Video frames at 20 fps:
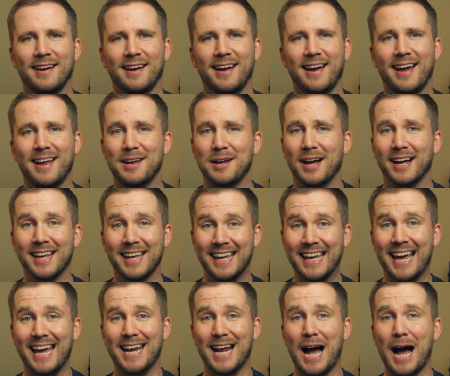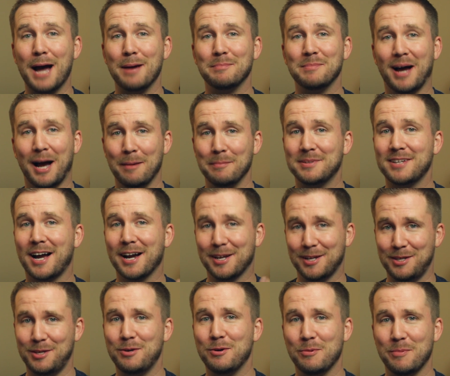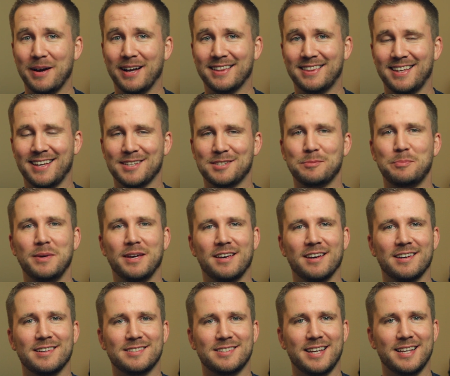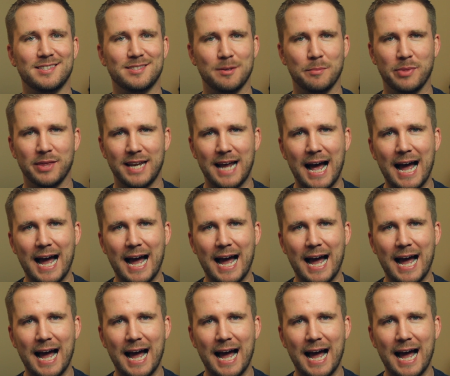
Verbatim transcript: And again, I'm, I'm talking to you about this because it's something